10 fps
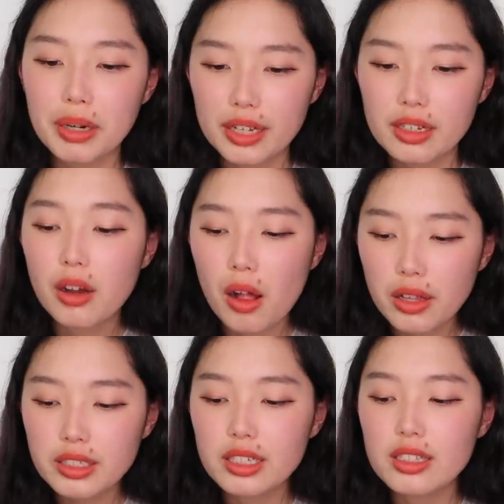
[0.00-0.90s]
But in
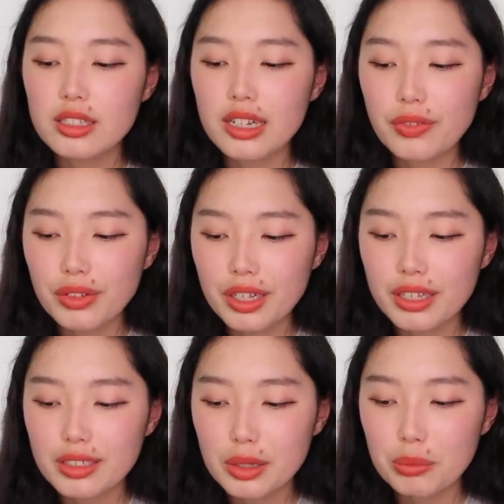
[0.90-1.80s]
college, it definitely
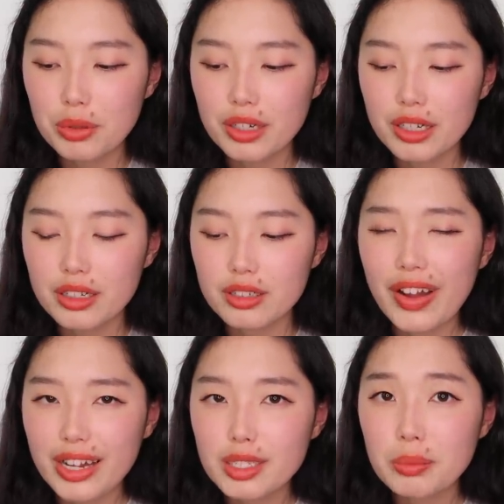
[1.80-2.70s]
is a pretty
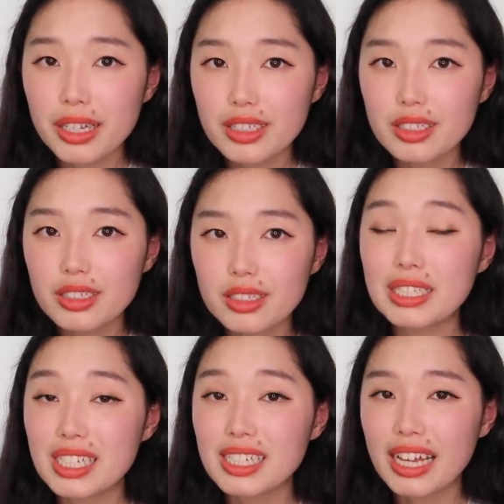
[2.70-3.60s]
fast-paced,
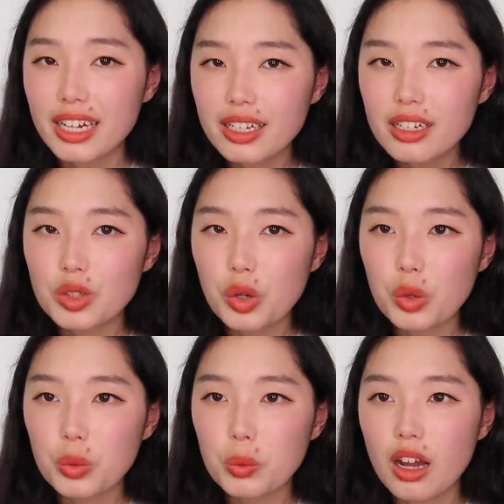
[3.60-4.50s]
busy setting.
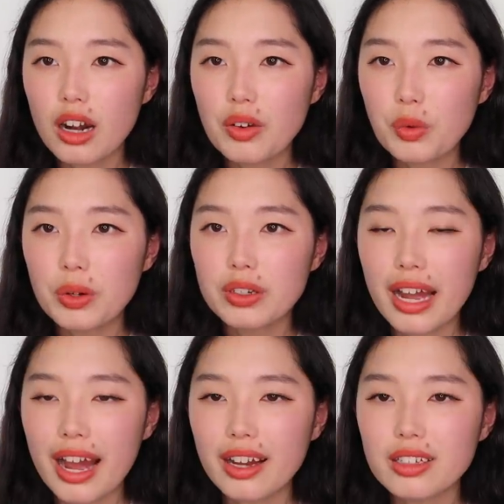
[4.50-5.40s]
So not everyone
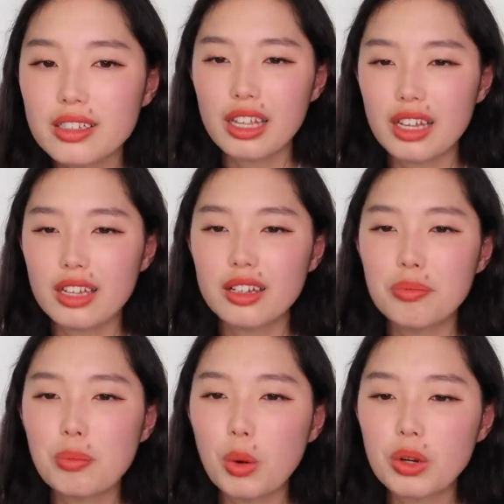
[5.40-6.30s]
has the
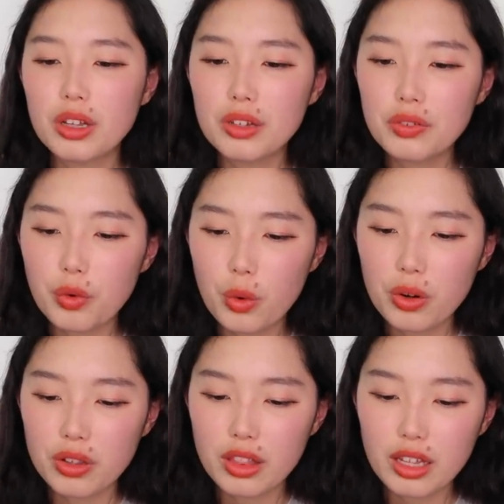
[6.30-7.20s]
motive
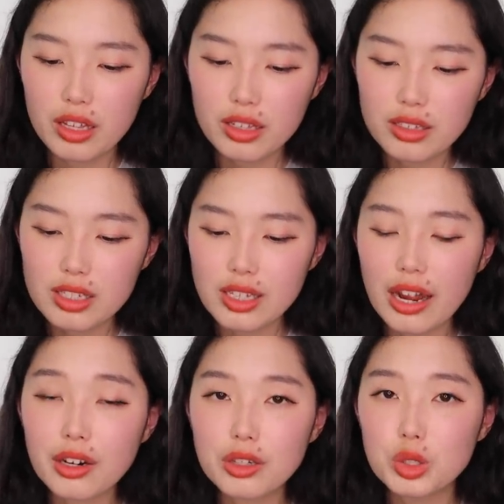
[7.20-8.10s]
or the
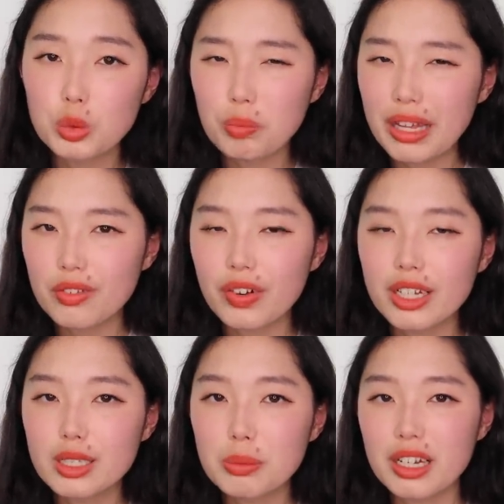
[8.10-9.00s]
desire to make
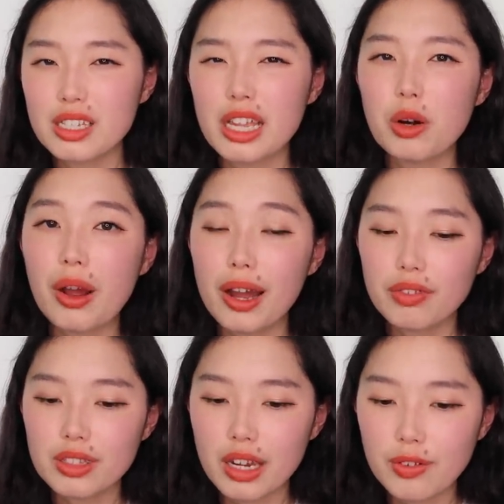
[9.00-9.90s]
friends because they don't
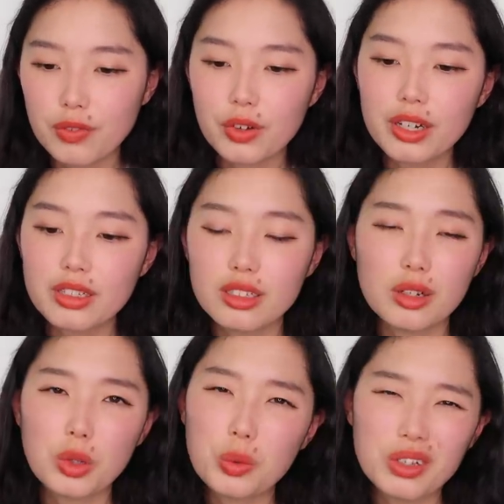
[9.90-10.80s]
have the time for it. You
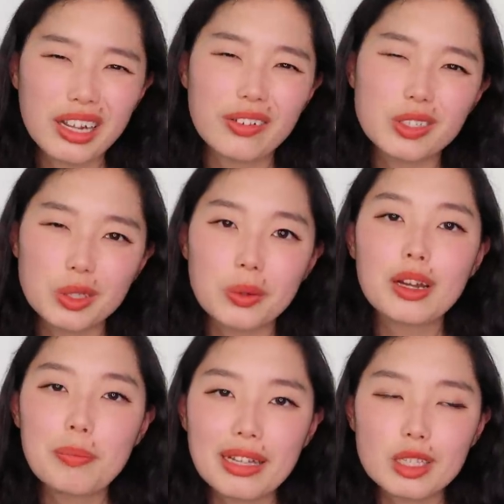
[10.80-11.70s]
know, you really have to
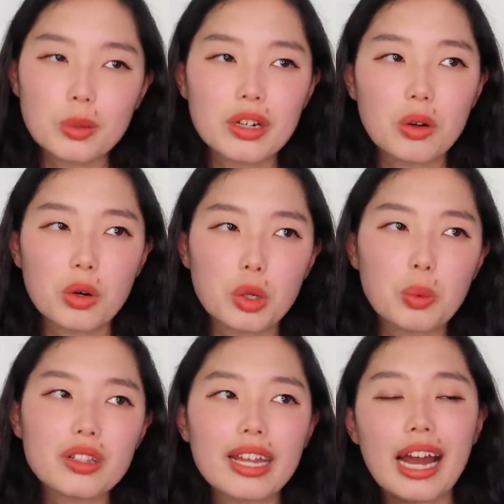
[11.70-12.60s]
commit to it, or you
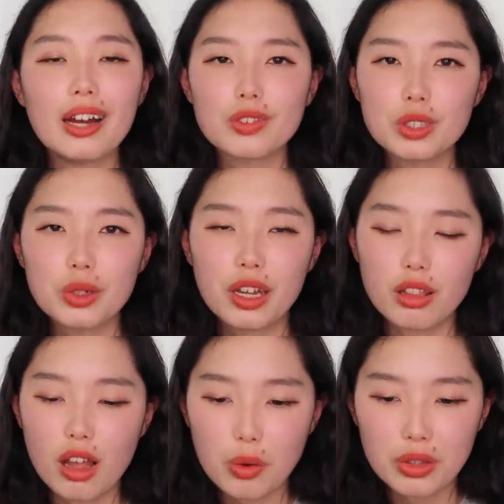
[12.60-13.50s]
really have to get
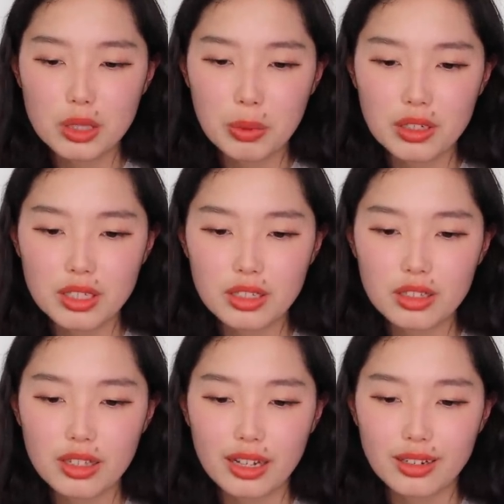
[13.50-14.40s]
along with this
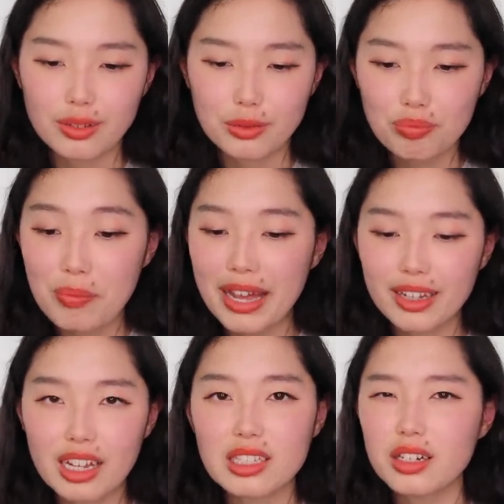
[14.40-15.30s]
person that you
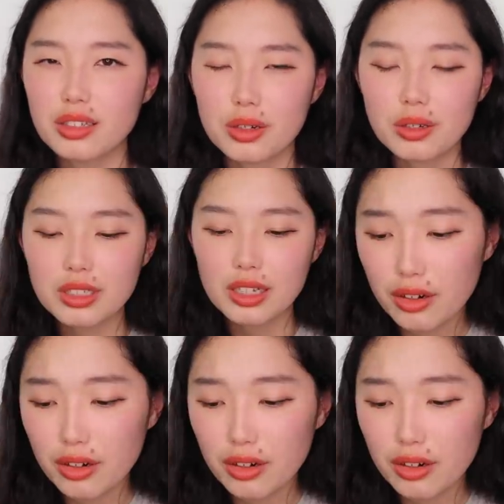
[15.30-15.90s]
met as an adult.